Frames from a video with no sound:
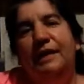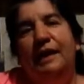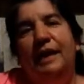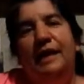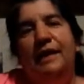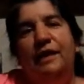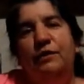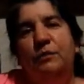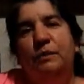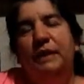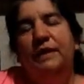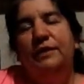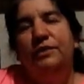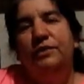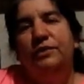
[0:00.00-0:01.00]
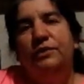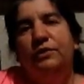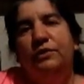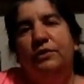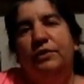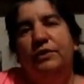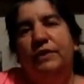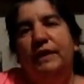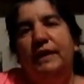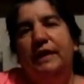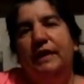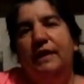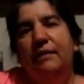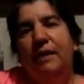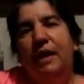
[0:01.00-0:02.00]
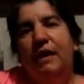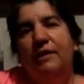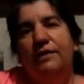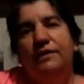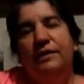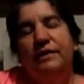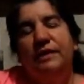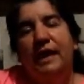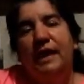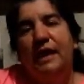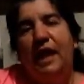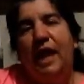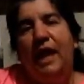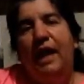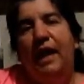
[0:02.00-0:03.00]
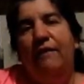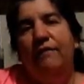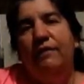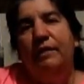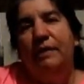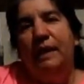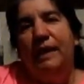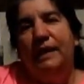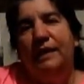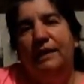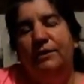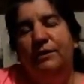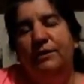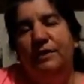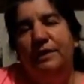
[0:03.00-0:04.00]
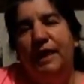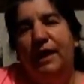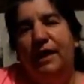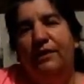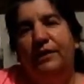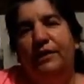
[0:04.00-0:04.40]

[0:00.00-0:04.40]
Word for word: and those pictures are just sitting in boxes and everybody loses out.